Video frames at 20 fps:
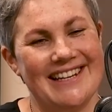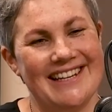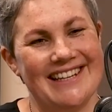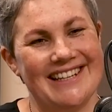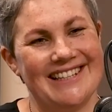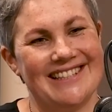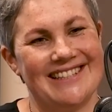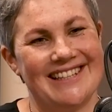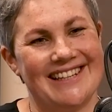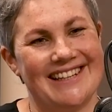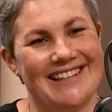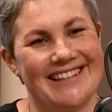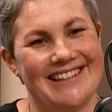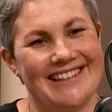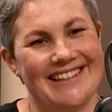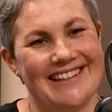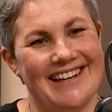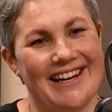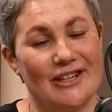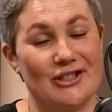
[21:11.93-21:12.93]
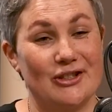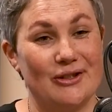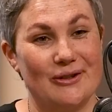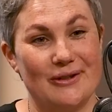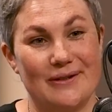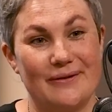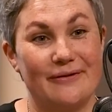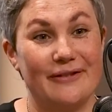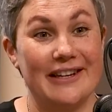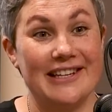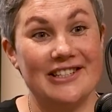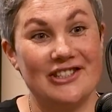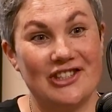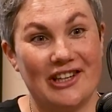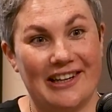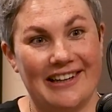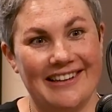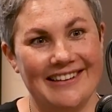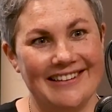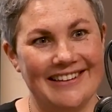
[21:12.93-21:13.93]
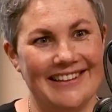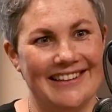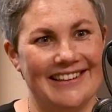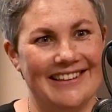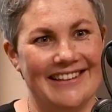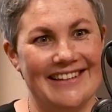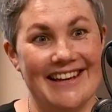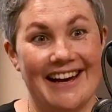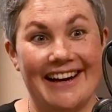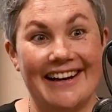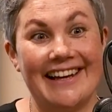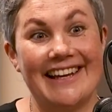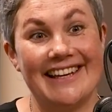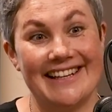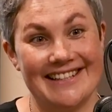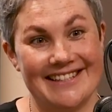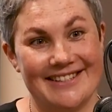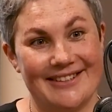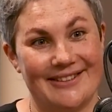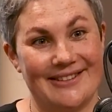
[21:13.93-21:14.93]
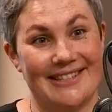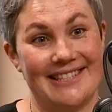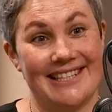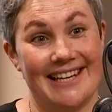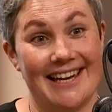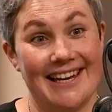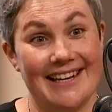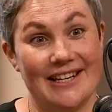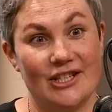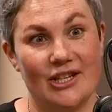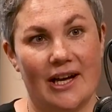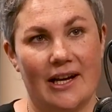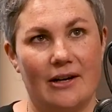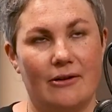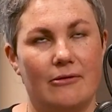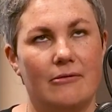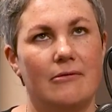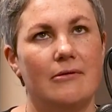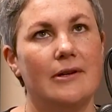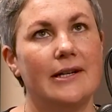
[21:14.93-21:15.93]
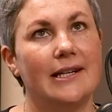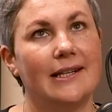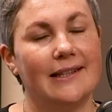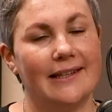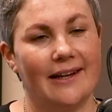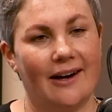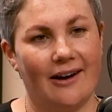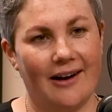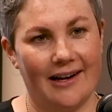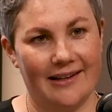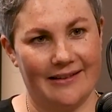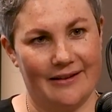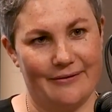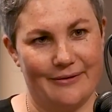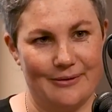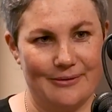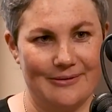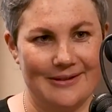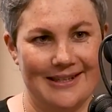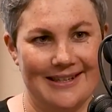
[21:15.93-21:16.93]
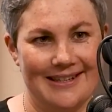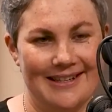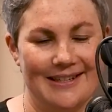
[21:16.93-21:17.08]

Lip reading: is that our shows feature young kids on stage at a really high level.